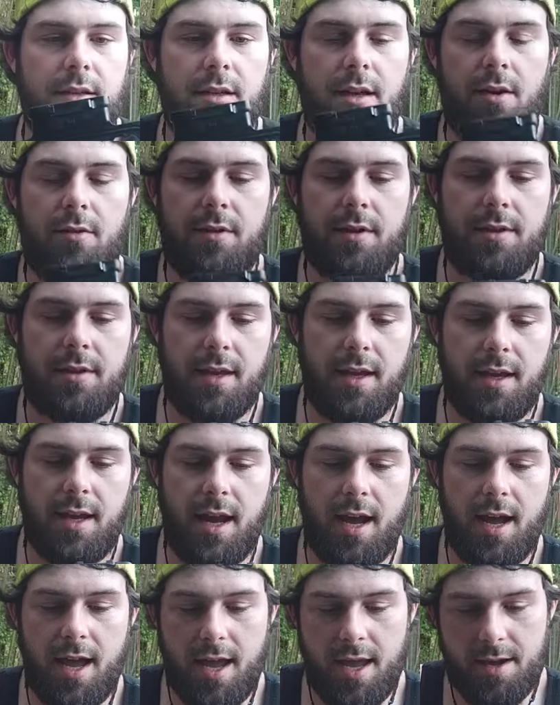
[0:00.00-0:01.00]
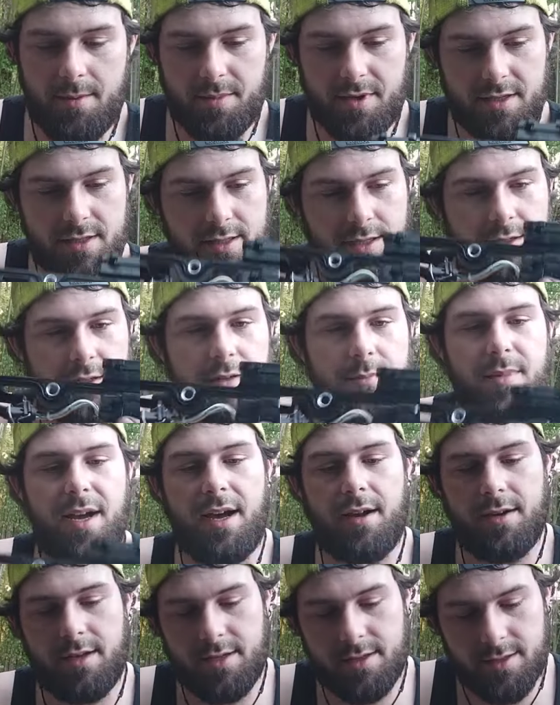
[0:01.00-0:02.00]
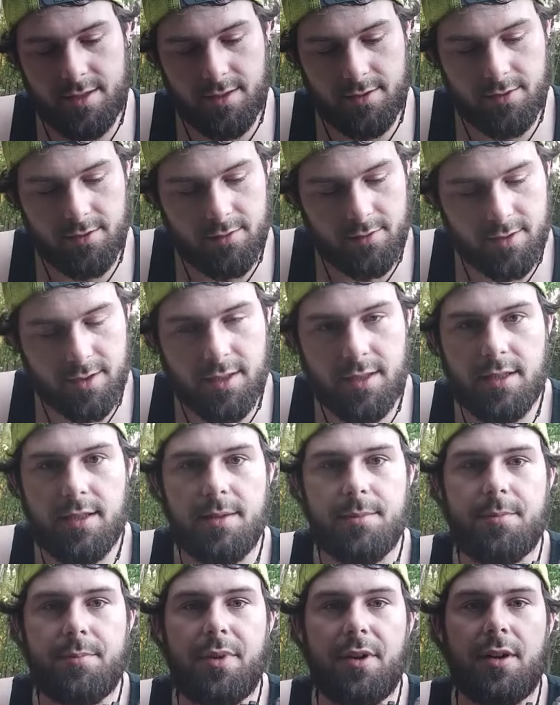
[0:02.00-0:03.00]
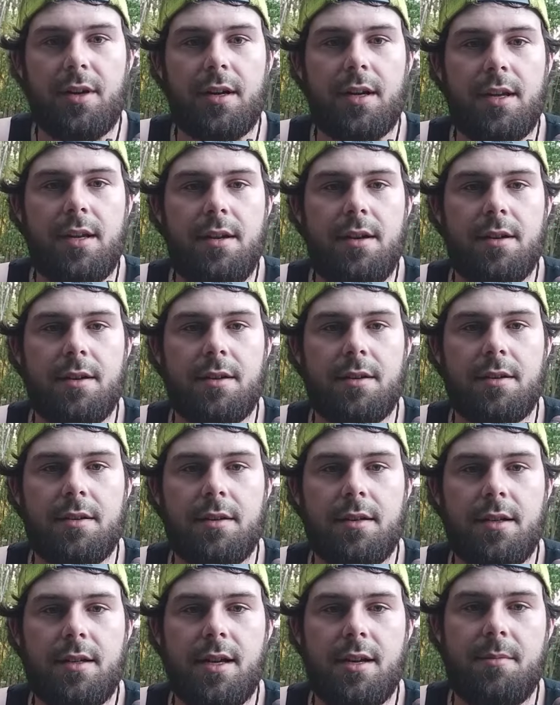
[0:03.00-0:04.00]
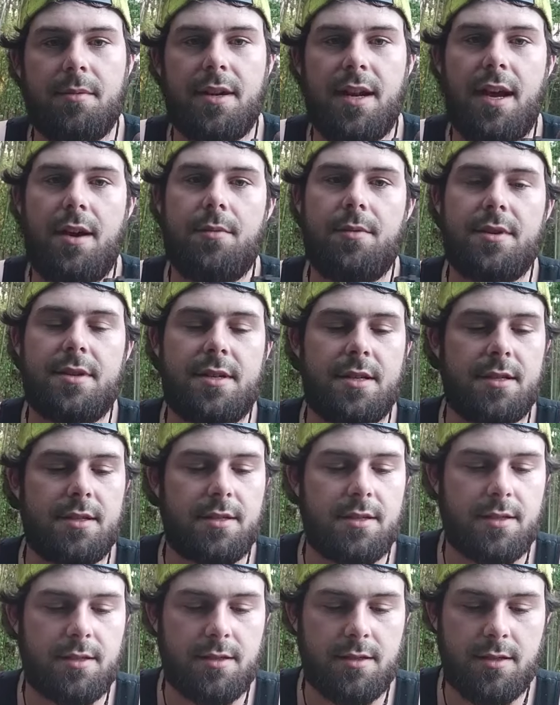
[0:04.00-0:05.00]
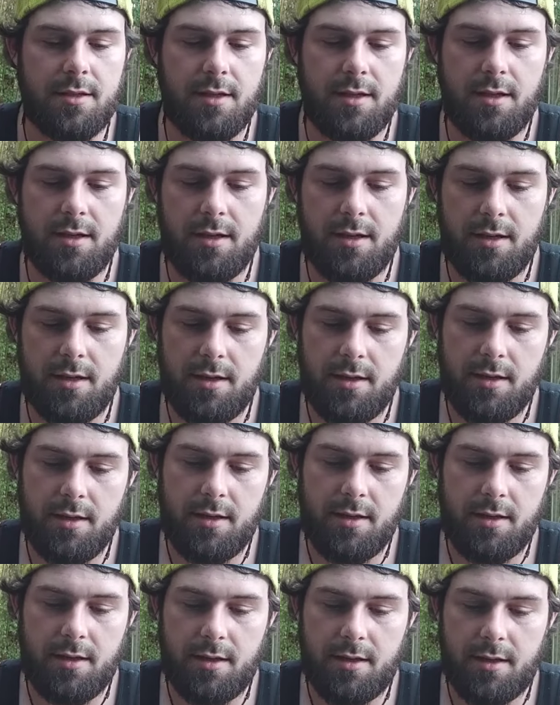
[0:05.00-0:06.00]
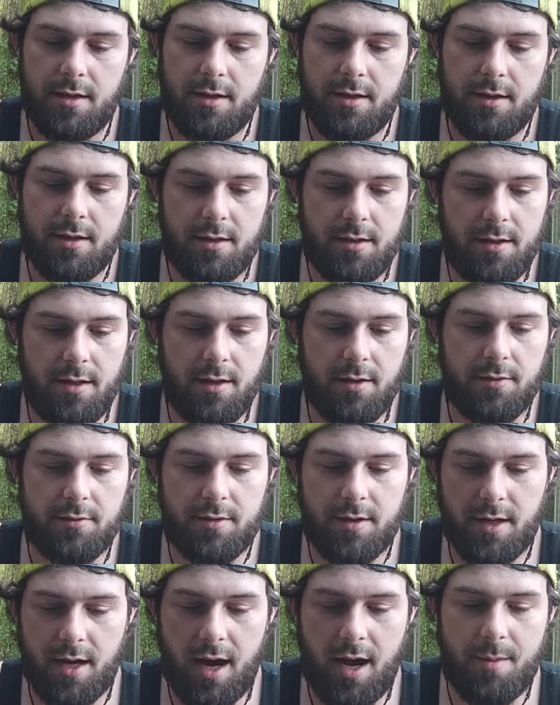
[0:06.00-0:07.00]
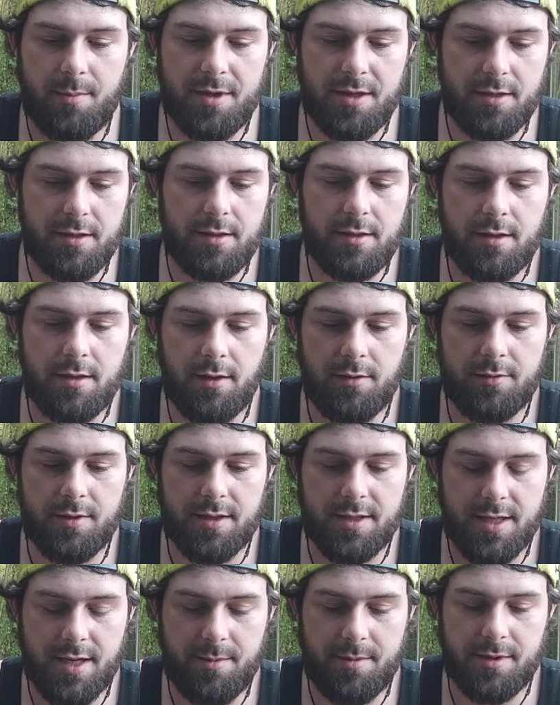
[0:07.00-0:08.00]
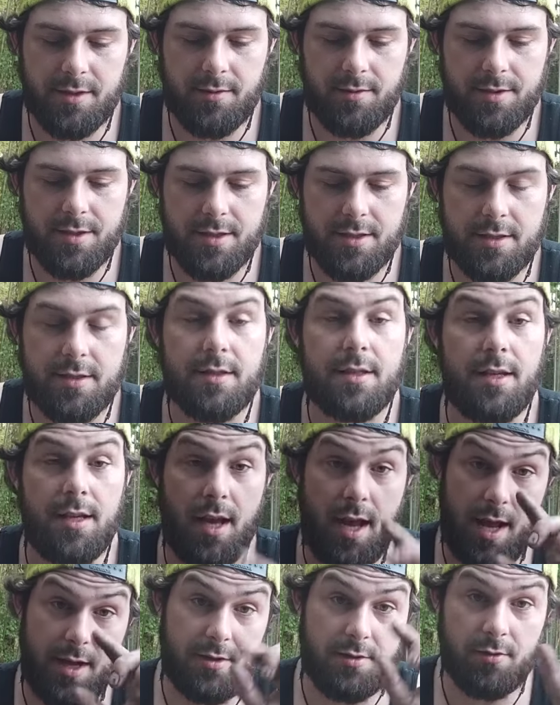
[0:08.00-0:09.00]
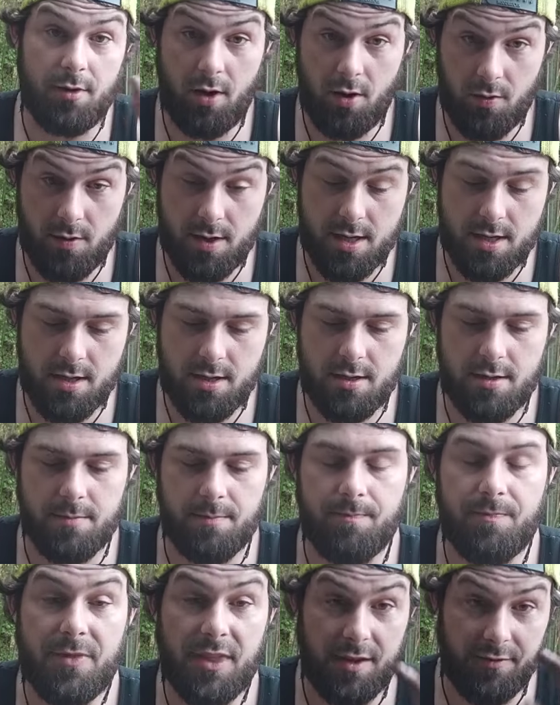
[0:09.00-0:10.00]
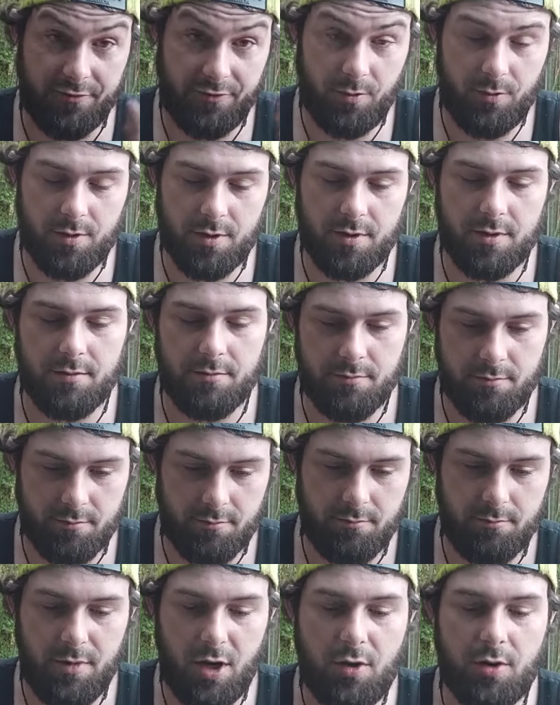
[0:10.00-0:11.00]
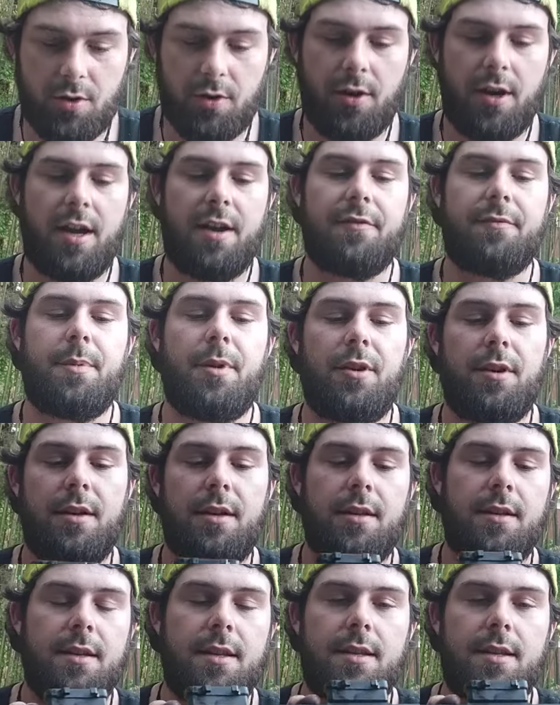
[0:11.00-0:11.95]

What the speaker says: The only thing I am concerned about is the little clip part here coming out, which is, you know, common on the 7.3s, the actual OEM, the Ford Motorcraft part.